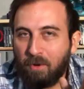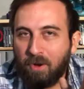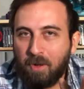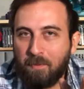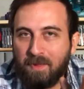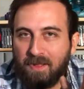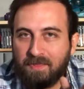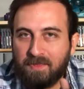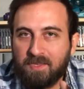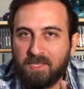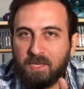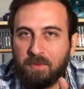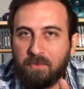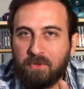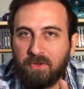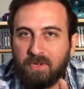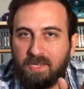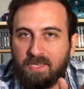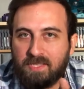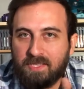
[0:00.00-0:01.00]
part about this
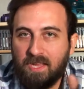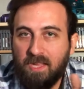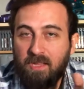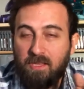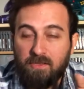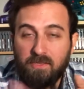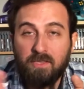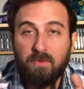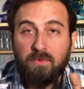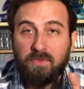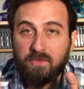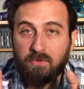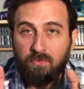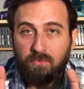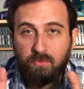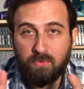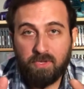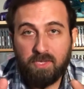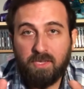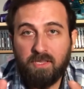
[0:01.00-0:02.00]
community sale is it was a
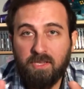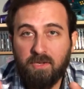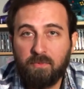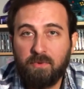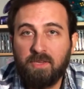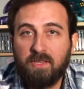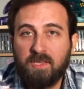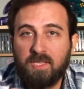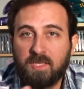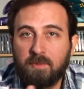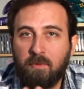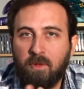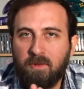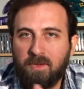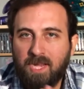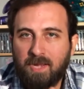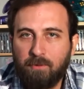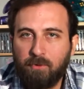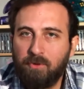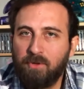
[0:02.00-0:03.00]
really, really small
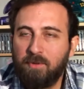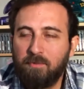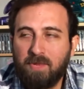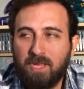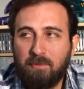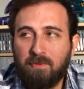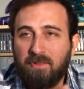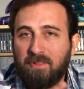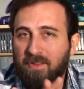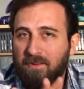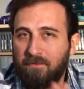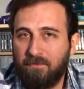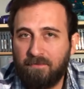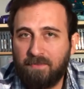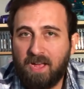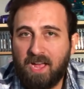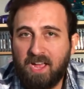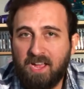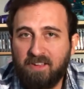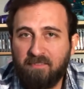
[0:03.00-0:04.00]
neighborhood, maybe like
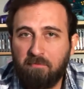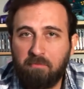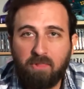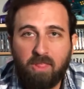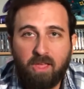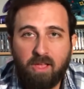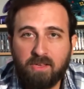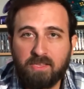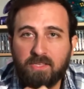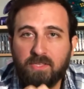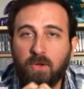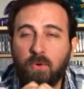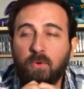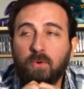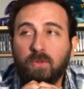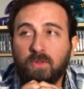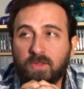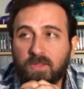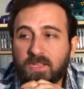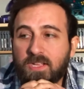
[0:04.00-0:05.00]
five blocks
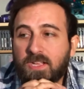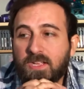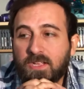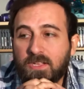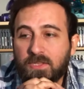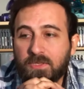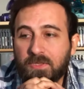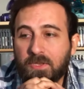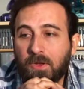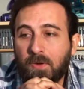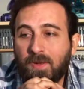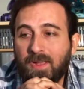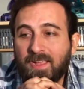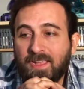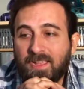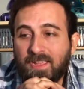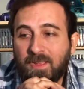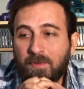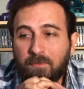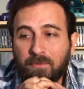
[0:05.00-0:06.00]
total. So I
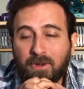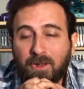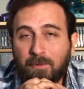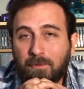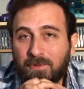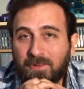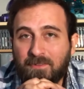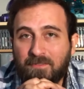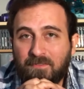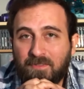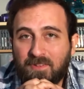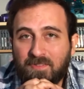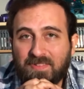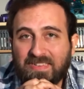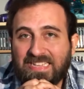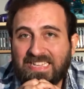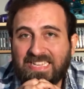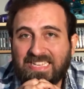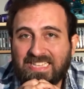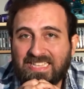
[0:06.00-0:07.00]
hit probably
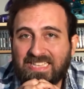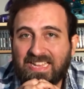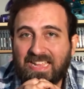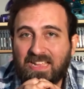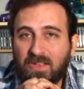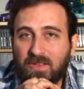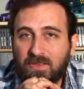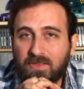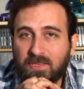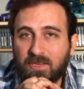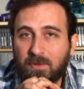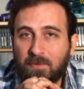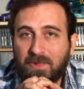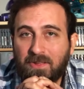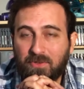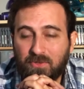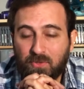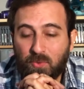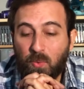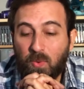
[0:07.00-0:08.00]
15 sales in
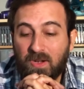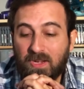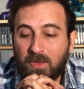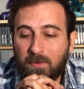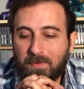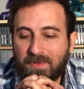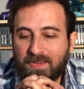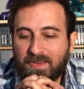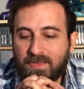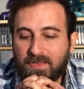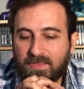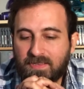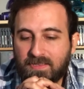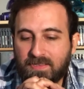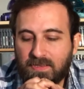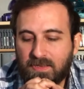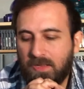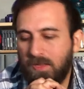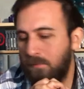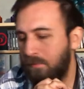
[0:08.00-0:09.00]
about 20
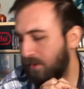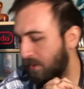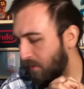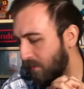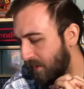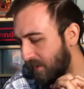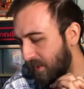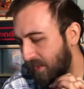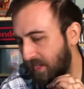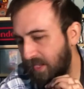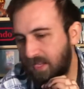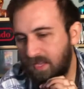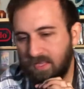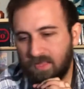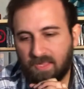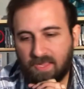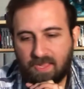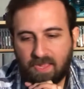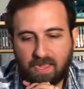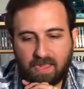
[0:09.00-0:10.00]
minutes. Um, the only thing
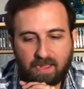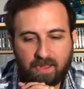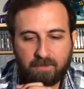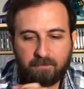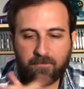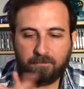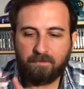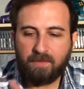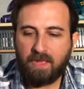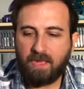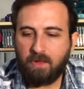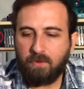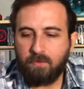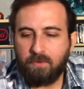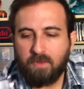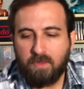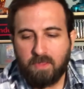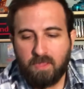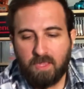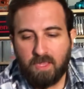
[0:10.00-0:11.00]
that I
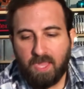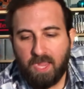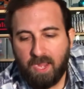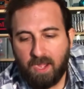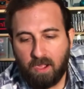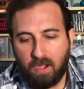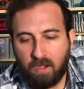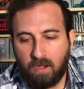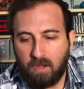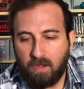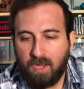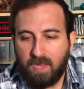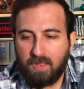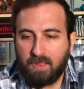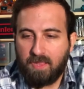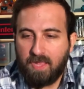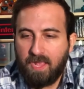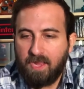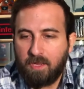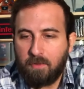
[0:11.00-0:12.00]
found there at
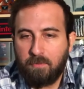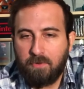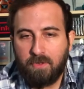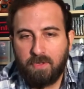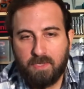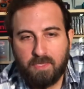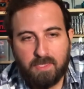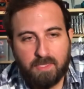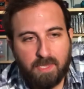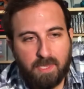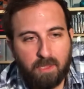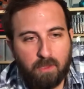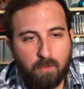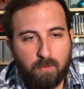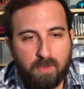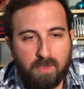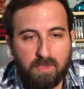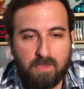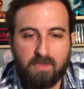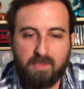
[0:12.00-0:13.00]
that community sale
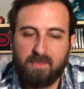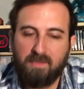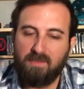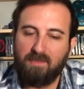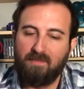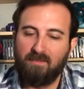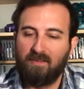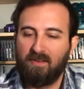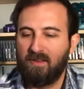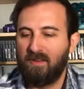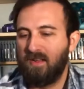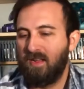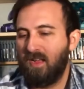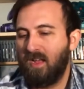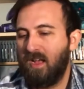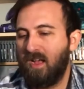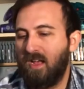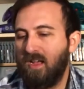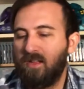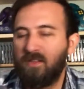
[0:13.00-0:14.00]
was
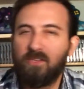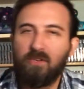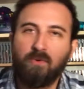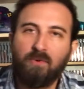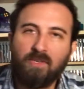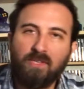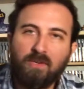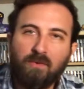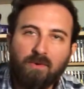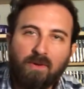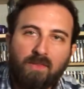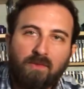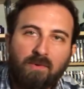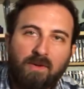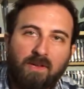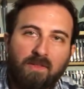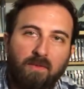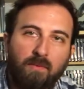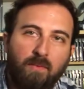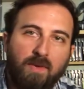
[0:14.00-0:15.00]
uh, Toy Story
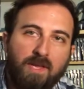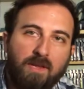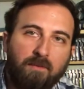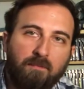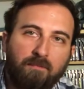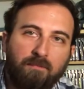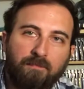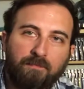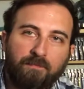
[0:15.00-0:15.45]
3 on the Wii.